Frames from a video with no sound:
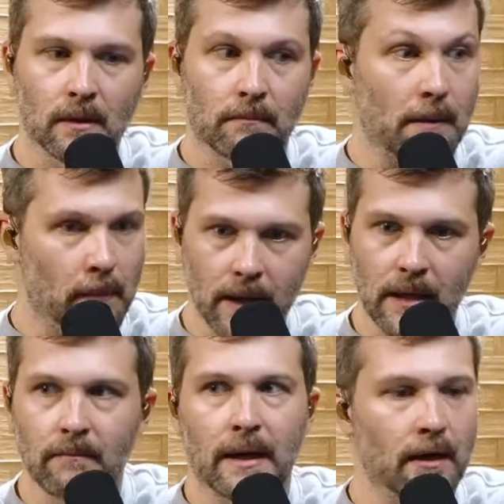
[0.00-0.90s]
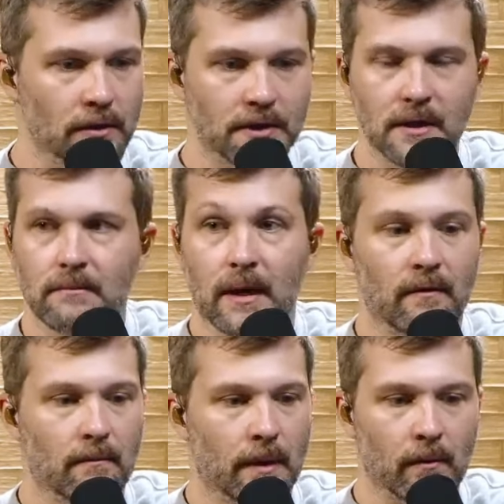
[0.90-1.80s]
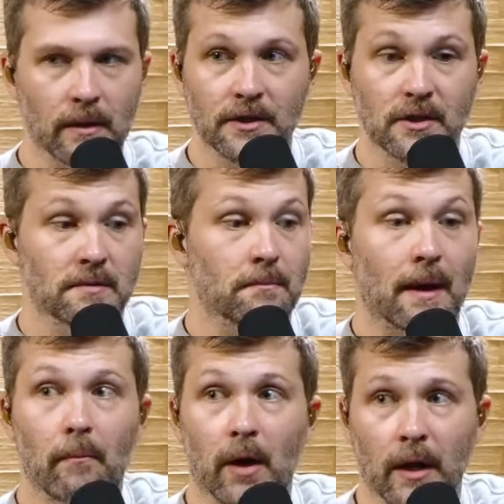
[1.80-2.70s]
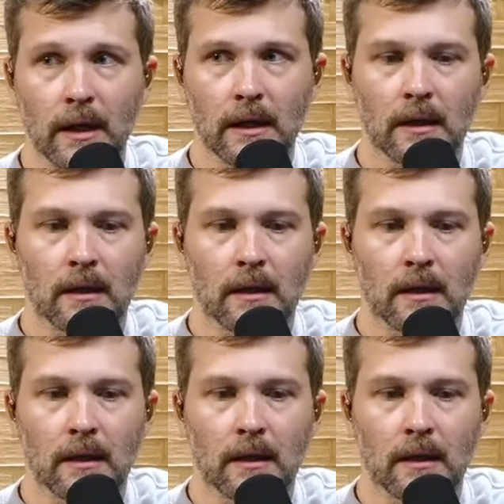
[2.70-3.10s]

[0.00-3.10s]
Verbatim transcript: my money, my energy, my yes. my relationships, my body,